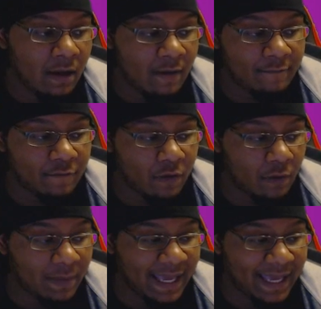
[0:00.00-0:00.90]

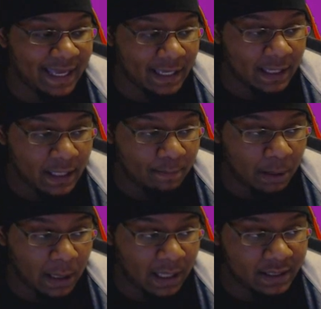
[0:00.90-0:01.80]
from a
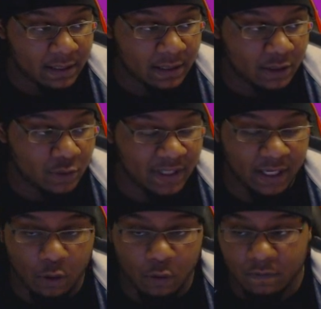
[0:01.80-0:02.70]
plot to
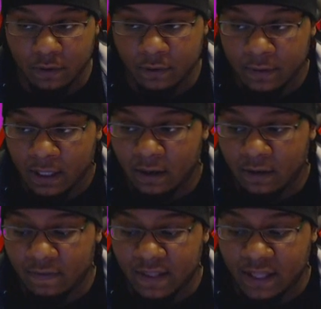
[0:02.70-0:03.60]
take over
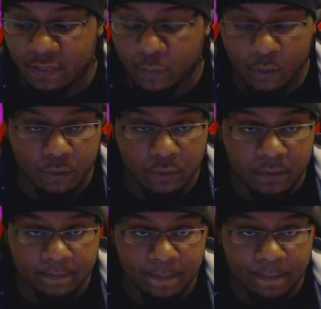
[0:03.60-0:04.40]
the throne.